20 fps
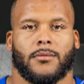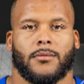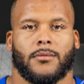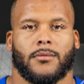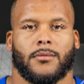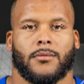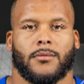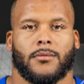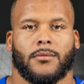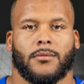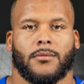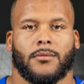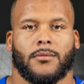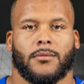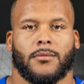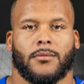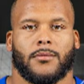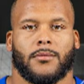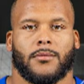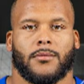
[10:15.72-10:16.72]

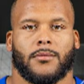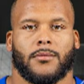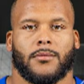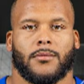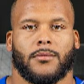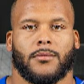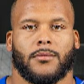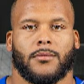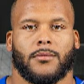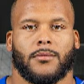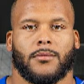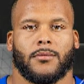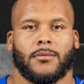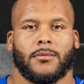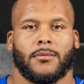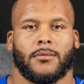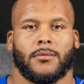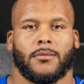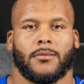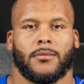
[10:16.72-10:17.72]

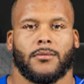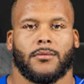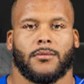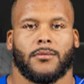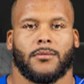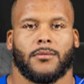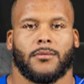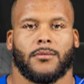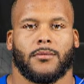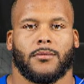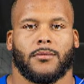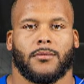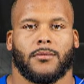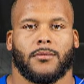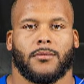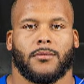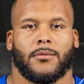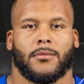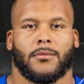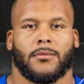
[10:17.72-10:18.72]

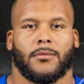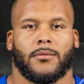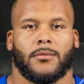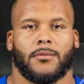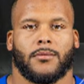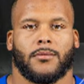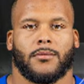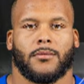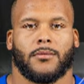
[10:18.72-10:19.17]
(silent)